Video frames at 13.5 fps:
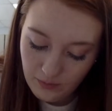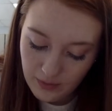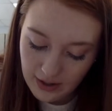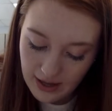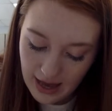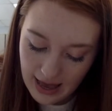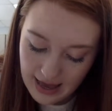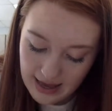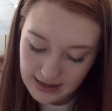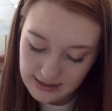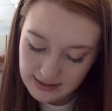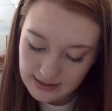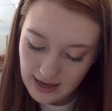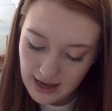
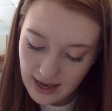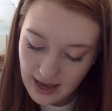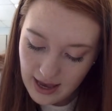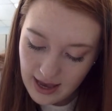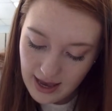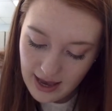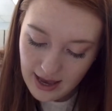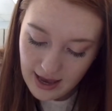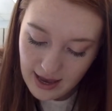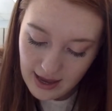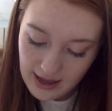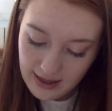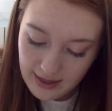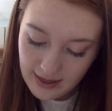Because
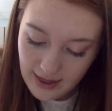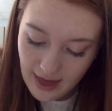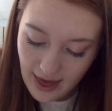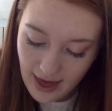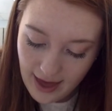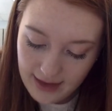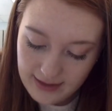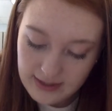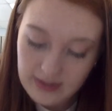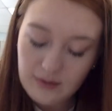in that